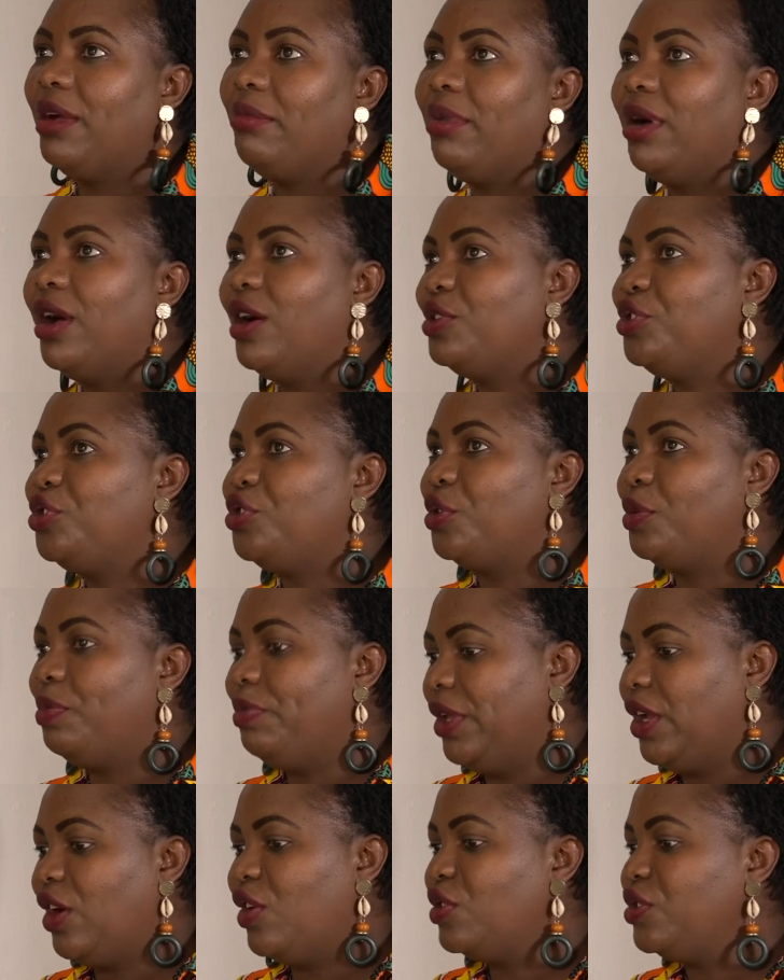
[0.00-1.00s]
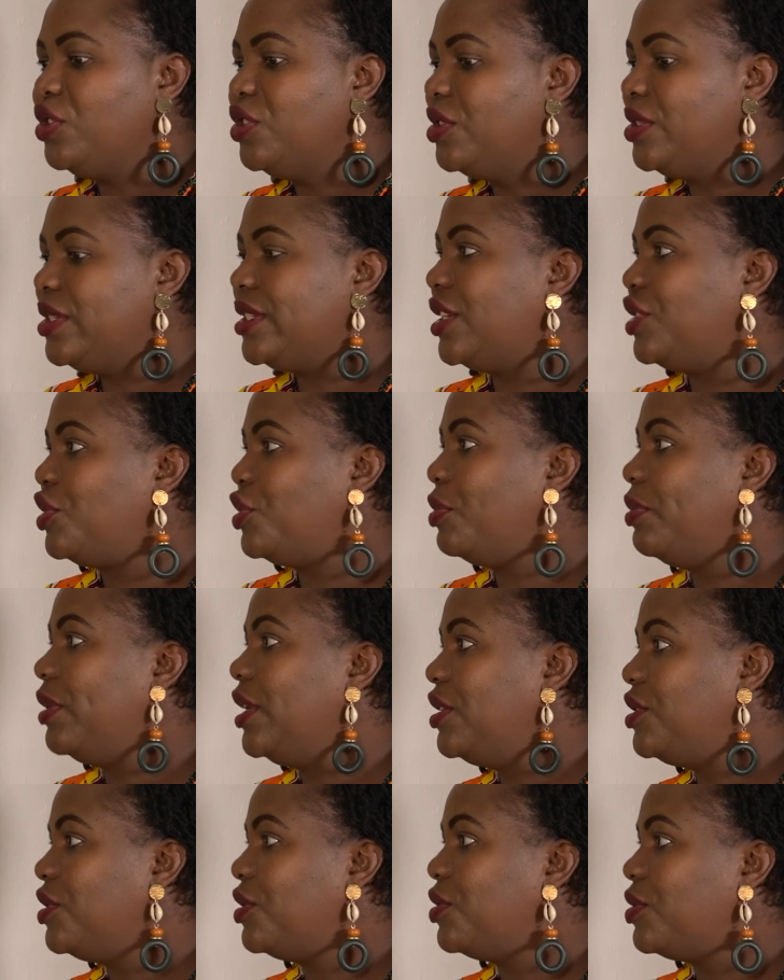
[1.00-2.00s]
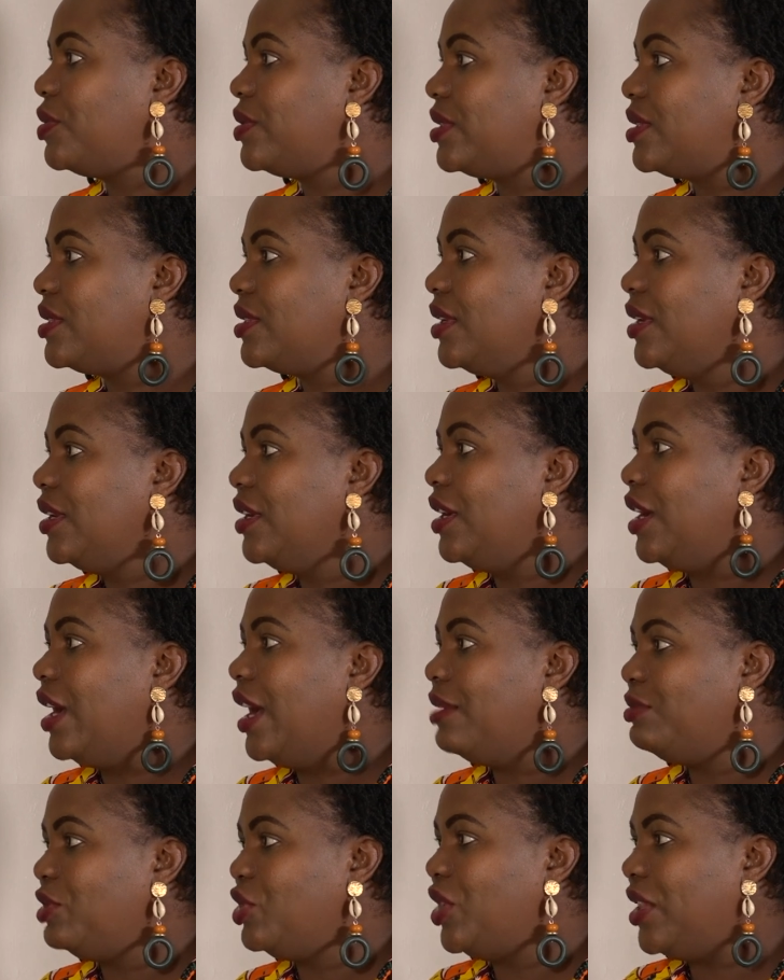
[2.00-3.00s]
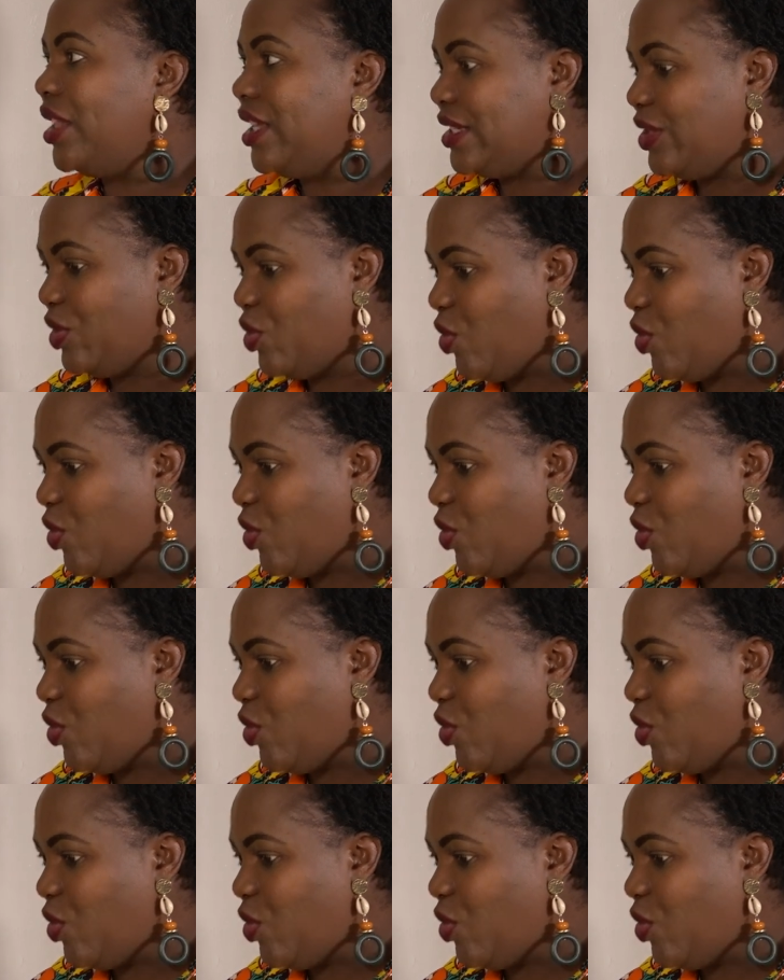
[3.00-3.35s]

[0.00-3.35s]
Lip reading: about chopping onions and tomatoes, I'm sure there's a